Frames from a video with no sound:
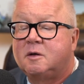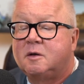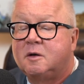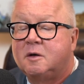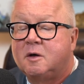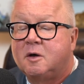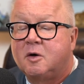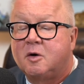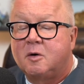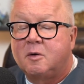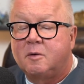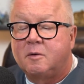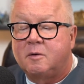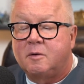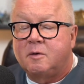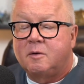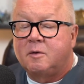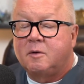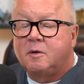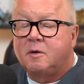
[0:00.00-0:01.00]
Yeah. You're right
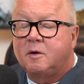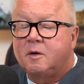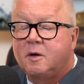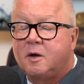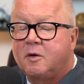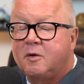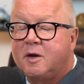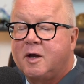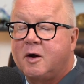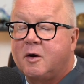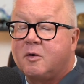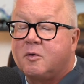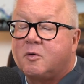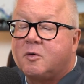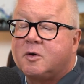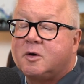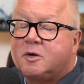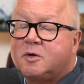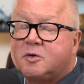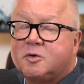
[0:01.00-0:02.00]
here. Oh, yeah, or
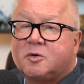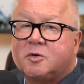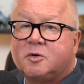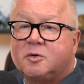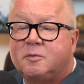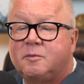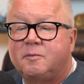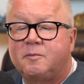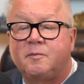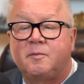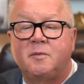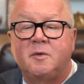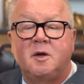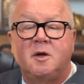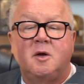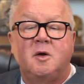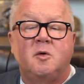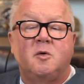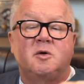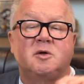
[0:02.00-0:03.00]
Endure,
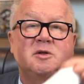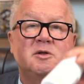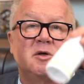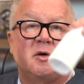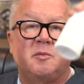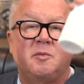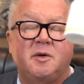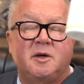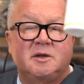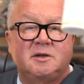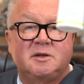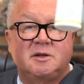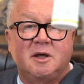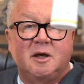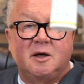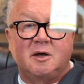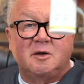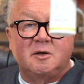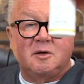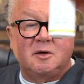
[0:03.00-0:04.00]
which is our big
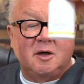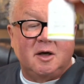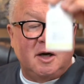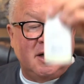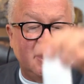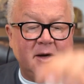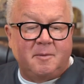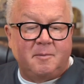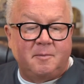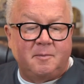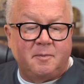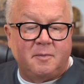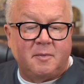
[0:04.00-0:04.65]
seller. Um,